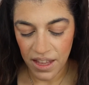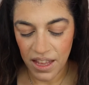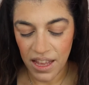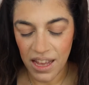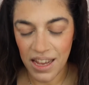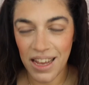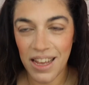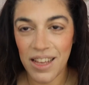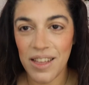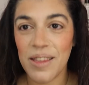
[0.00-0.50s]

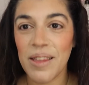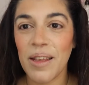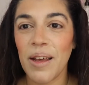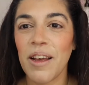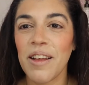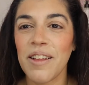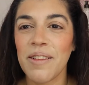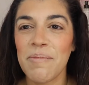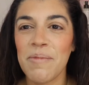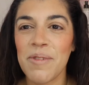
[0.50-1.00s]
Okay,
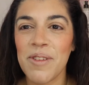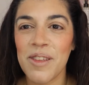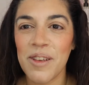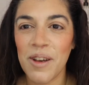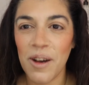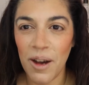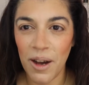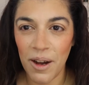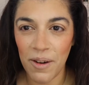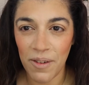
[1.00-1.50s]
so
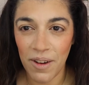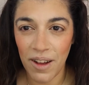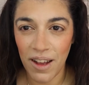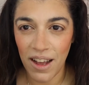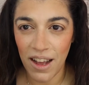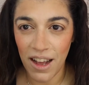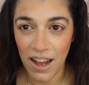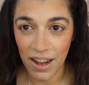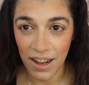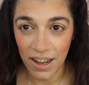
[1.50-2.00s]

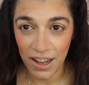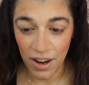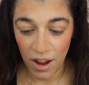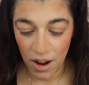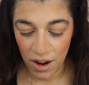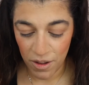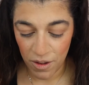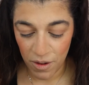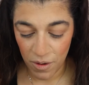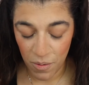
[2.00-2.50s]
mascara, I can
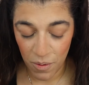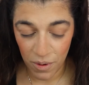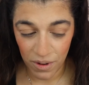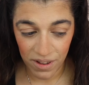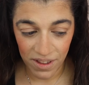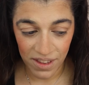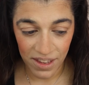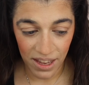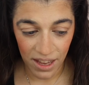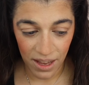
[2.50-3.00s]
only do
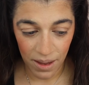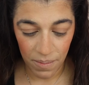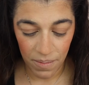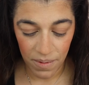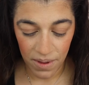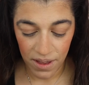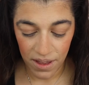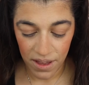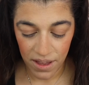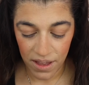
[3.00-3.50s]
one dip,
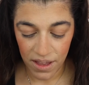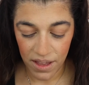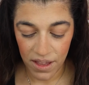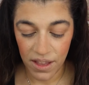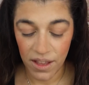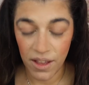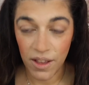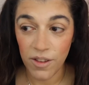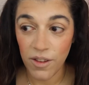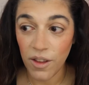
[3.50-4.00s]

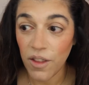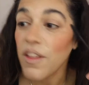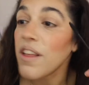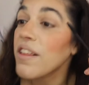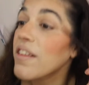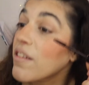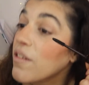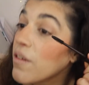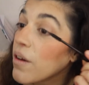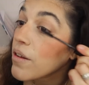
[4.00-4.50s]
so this
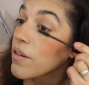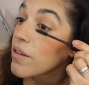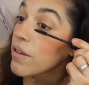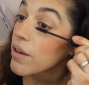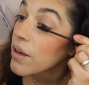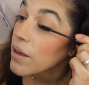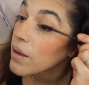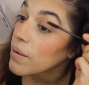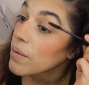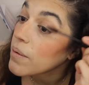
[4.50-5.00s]
has got to
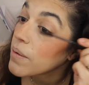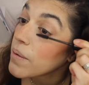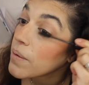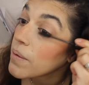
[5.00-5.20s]
go